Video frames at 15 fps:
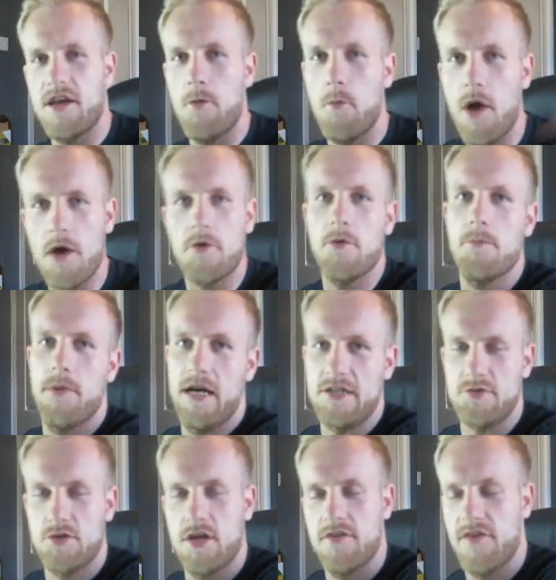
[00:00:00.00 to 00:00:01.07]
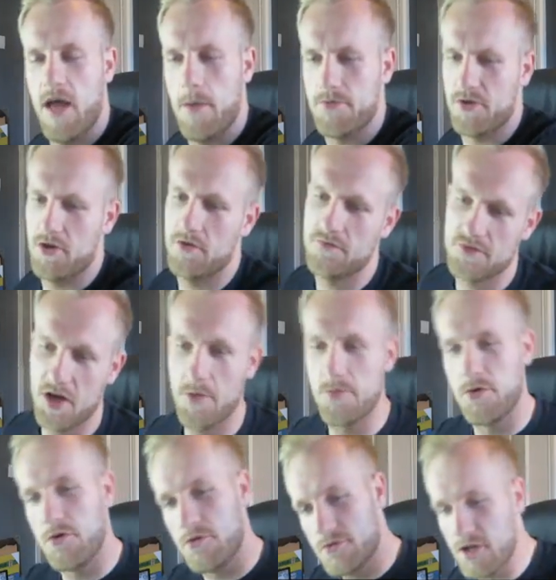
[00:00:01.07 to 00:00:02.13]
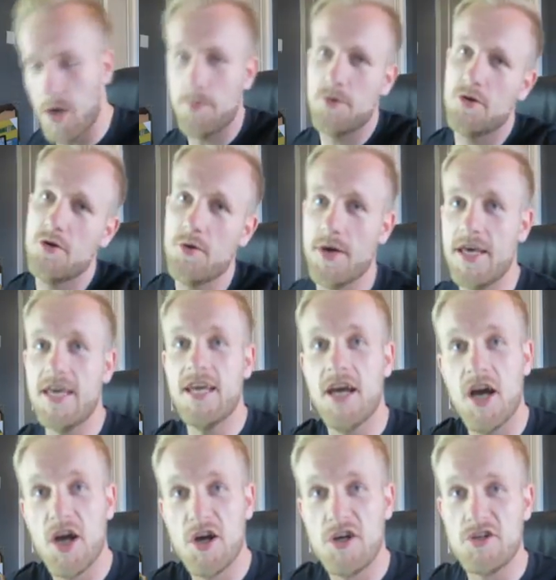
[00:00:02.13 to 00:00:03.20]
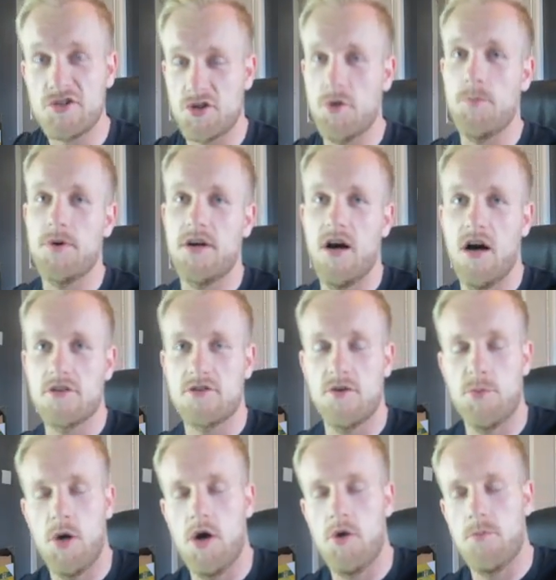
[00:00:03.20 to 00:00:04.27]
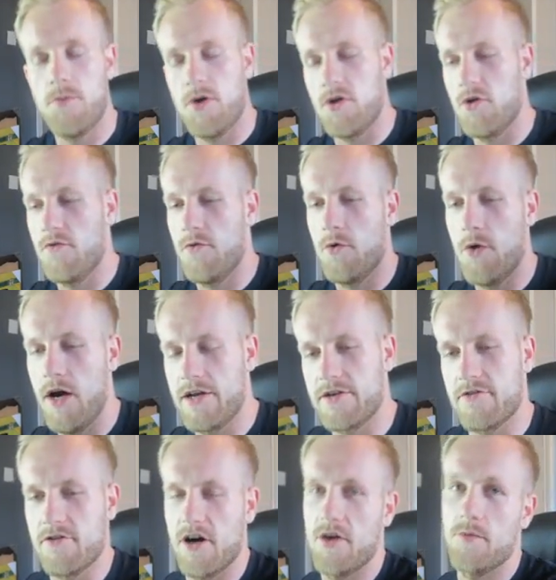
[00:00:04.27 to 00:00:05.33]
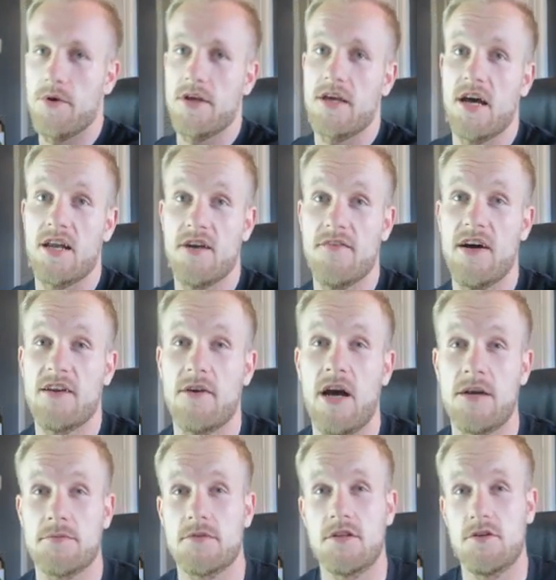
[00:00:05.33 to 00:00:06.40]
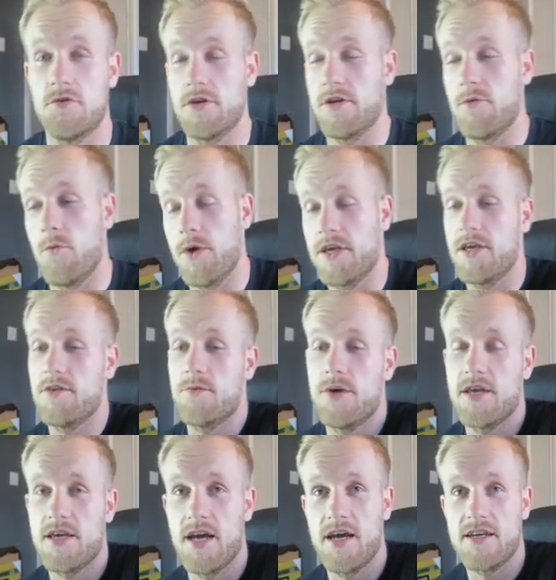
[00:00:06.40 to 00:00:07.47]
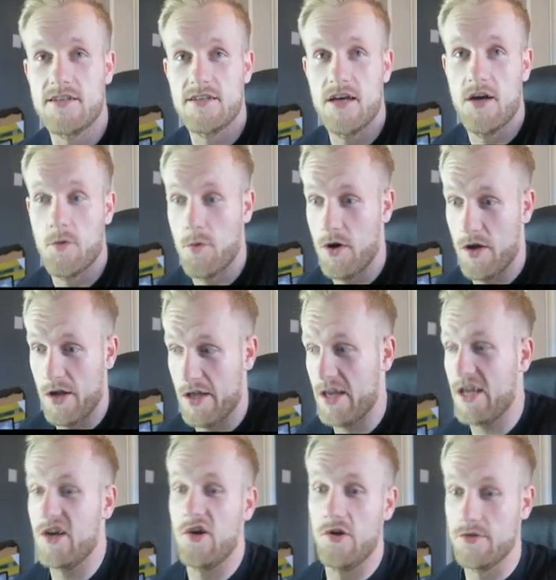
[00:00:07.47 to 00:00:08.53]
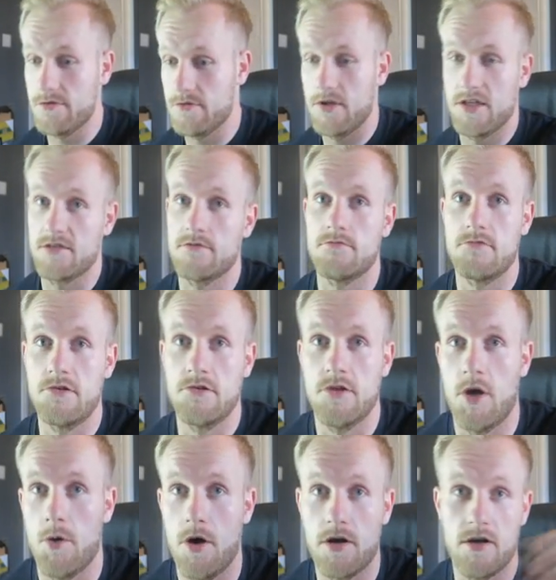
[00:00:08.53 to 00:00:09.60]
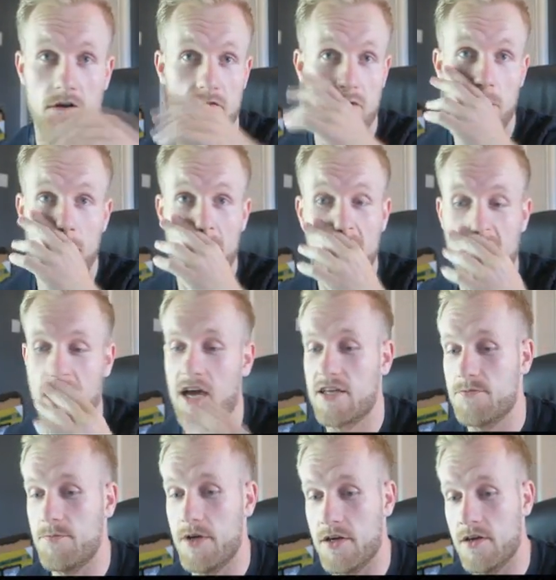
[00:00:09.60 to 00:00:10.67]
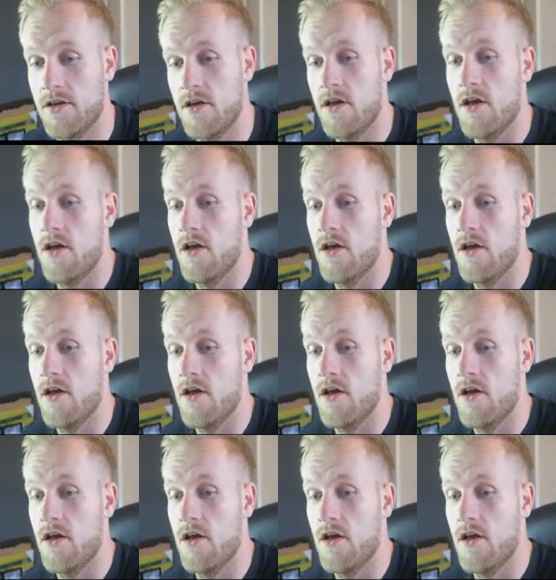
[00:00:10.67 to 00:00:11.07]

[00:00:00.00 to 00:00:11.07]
and welcome back to another episode of WWE Supercards. I hope you've all had a great weekend. I've had an absolutely wicked weekend in England. As you know, I come from. It has been